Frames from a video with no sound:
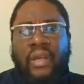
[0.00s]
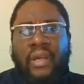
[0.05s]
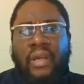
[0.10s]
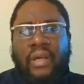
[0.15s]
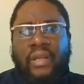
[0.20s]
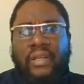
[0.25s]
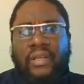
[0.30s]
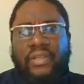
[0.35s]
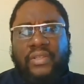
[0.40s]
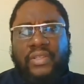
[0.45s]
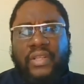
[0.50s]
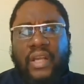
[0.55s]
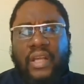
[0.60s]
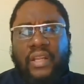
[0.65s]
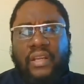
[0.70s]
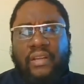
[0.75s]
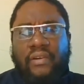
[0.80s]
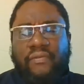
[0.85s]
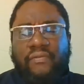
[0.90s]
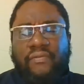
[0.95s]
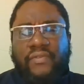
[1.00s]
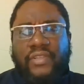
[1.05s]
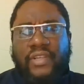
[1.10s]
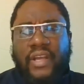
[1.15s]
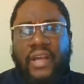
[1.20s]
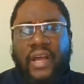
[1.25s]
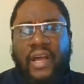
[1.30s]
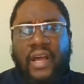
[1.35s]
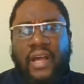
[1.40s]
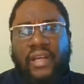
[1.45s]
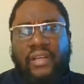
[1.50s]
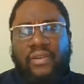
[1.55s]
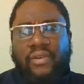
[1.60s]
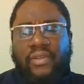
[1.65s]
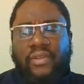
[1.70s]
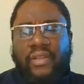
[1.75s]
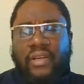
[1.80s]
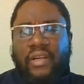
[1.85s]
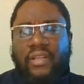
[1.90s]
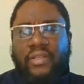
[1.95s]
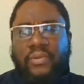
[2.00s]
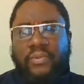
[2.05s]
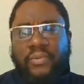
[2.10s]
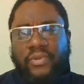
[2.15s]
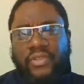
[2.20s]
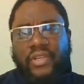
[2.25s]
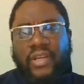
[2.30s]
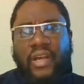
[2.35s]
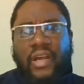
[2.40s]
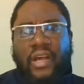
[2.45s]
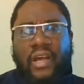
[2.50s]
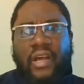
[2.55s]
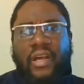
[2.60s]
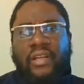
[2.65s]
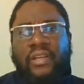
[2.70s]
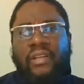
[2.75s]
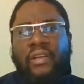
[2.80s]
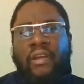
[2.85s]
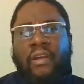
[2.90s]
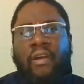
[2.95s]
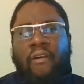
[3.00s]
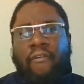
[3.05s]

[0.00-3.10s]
understanding of jihad or the concept of jihad